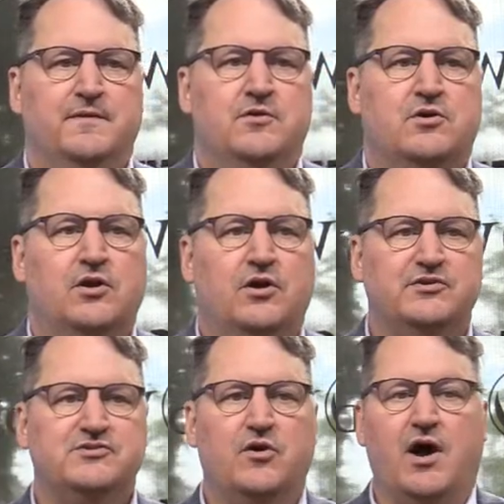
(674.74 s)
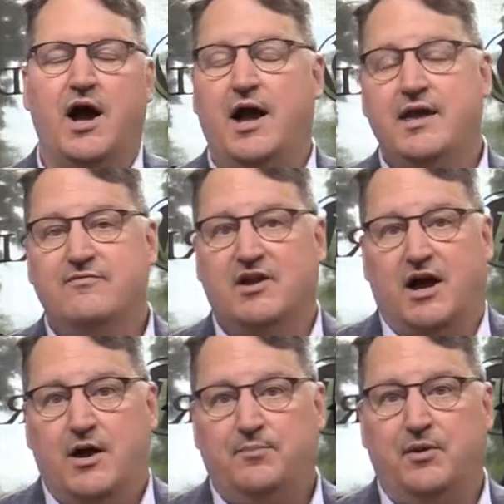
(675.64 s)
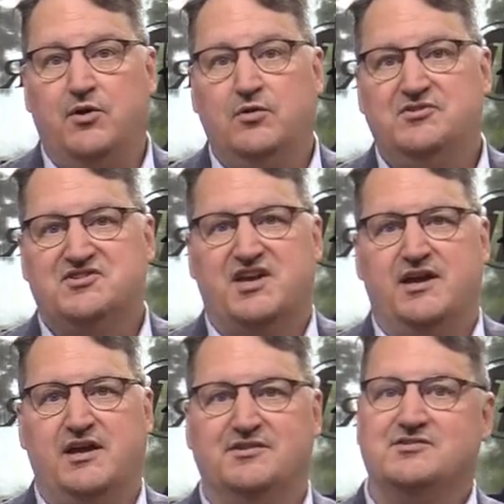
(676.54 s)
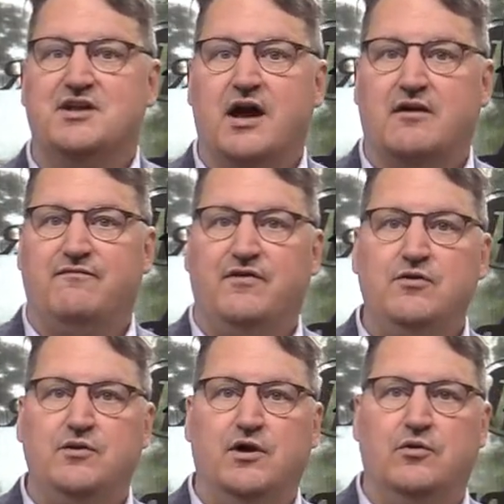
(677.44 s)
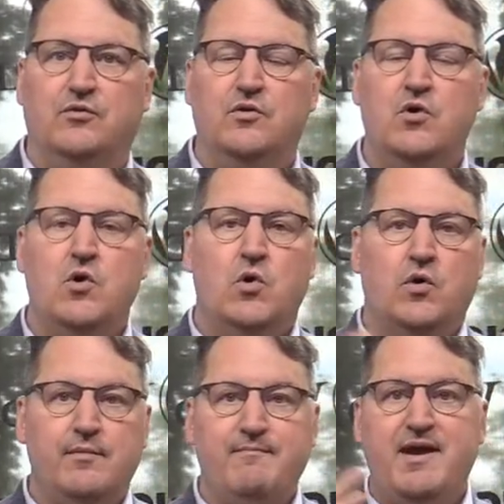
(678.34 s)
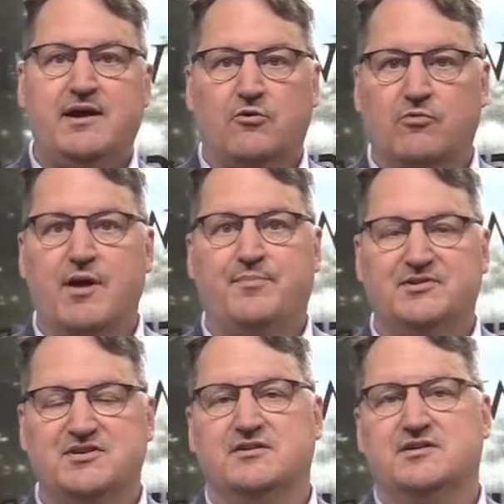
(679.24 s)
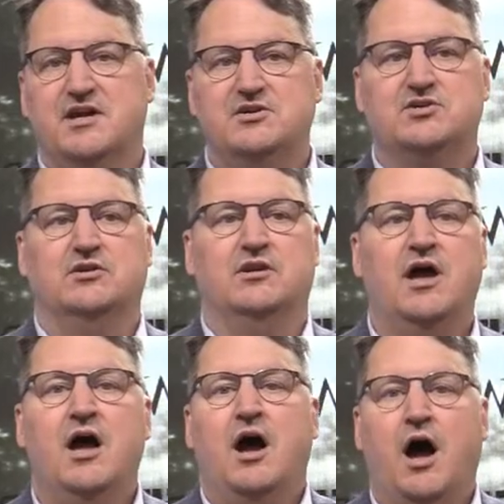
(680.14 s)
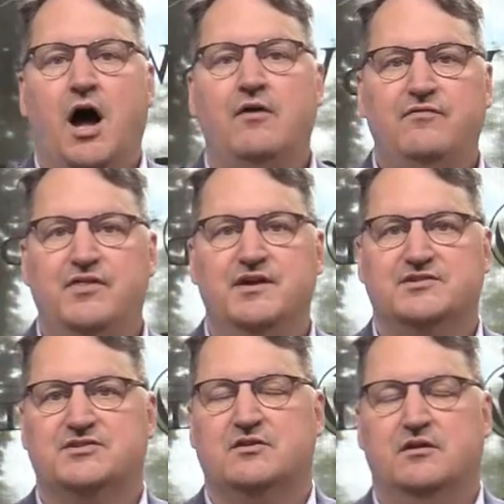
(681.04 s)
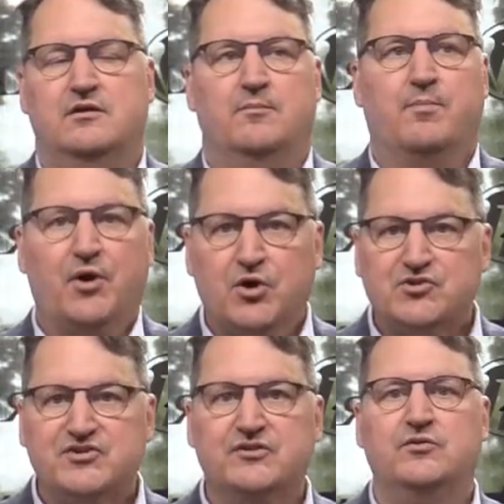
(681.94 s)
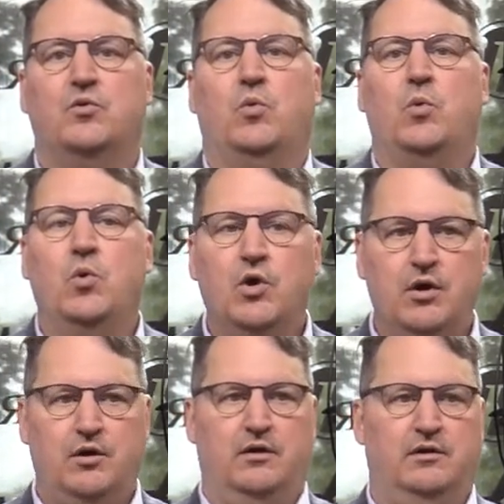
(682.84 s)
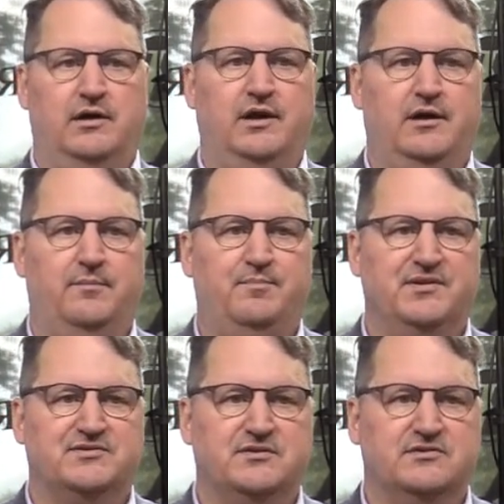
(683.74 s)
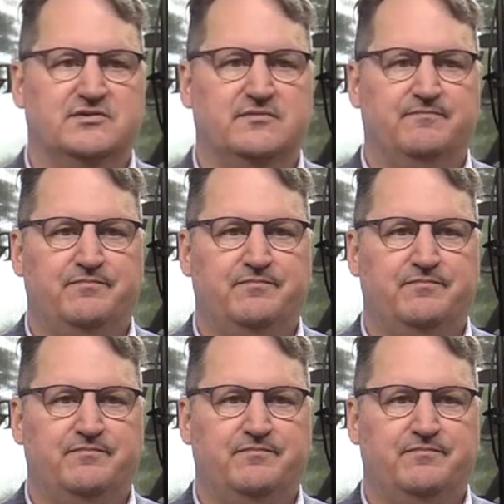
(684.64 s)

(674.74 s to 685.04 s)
You could also even upload, say, a stock photo or make a representation of this person or business.